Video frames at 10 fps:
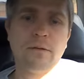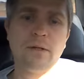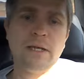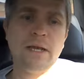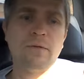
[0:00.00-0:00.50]

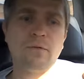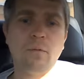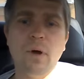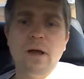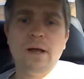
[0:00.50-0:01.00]
it never
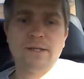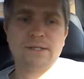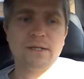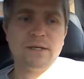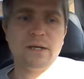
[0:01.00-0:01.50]

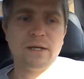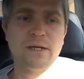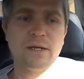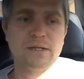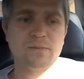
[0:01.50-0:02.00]
was,
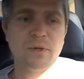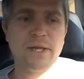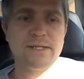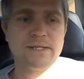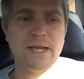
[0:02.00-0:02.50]
and it's
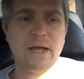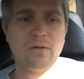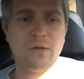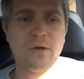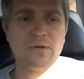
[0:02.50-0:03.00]
placed
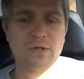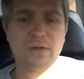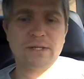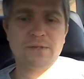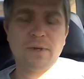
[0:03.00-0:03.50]
down low, so
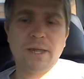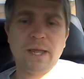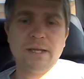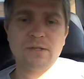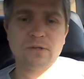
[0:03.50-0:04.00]
that's why the
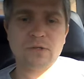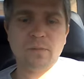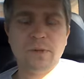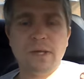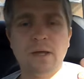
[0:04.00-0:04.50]
hands look so
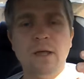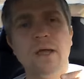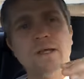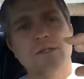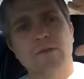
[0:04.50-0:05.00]
big.
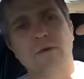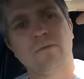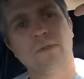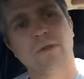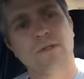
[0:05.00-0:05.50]
So
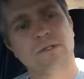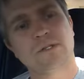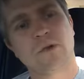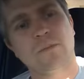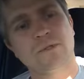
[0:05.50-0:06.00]
if the
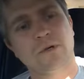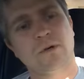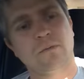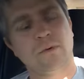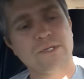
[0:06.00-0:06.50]

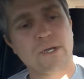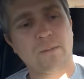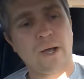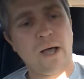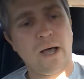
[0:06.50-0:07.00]
sculpture was up
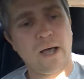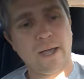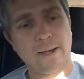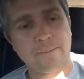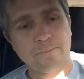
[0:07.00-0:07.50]

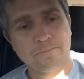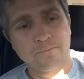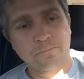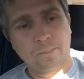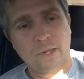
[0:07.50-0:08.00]
high,
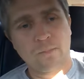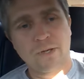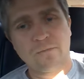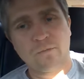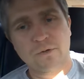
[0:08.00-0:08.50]

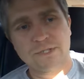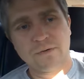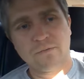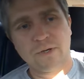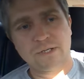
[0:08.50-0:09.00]
being
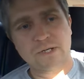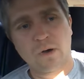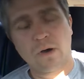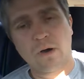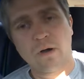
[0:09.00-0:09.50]
14 feet
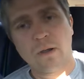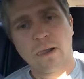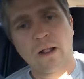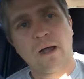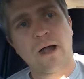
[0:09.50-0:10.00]
tall,
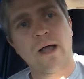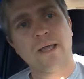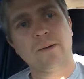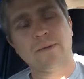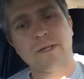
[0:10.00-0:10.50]

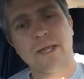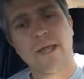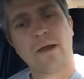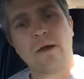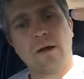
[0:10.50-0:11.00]
high up in the
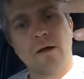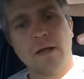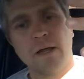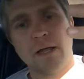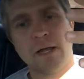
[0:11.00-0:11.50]
air,
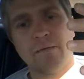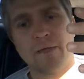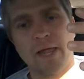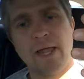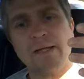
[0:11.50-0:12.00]
if
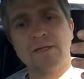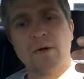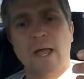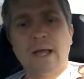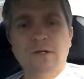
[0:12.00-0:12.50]
the hands
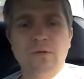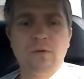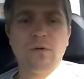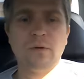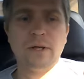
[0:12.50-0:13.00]
are
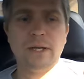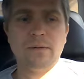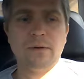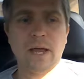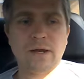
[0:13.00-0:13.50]
actually
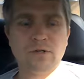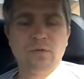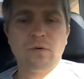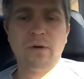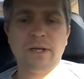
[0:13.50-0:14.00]

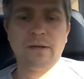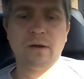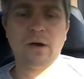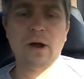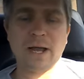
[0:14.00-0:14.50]

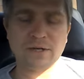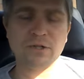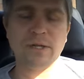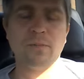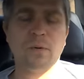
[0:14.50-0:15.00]

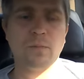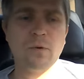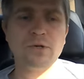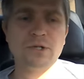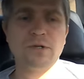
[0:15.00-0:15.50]
in
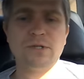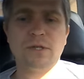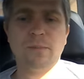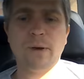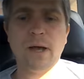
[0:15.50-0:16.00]
proportion to
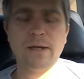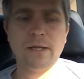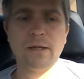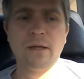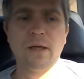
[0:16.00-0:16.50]
the
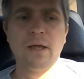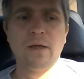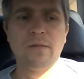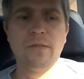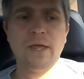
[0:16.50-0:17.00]
body,
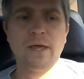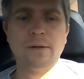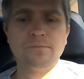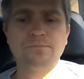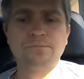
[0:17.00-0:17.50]

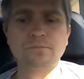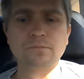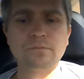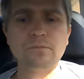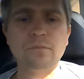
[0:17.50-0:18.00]
then
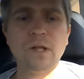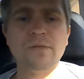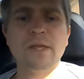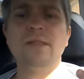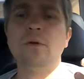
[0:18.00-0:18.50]

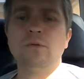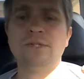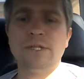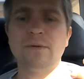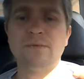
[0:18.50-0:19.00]
they will
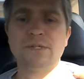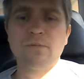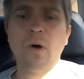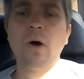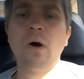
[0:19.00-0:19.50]
seem
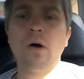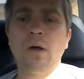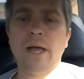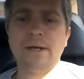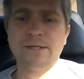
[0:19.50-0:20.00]

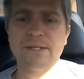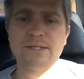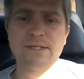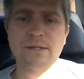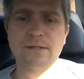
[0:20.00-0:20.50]
small at a
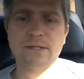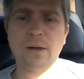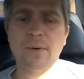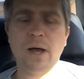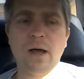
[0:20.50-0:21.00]
distance
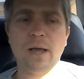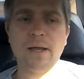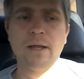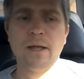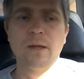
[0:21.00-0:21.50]
up high.
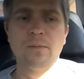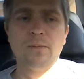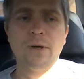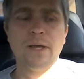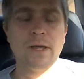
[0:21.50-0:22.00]

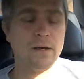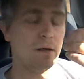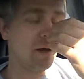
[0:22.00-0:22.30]
But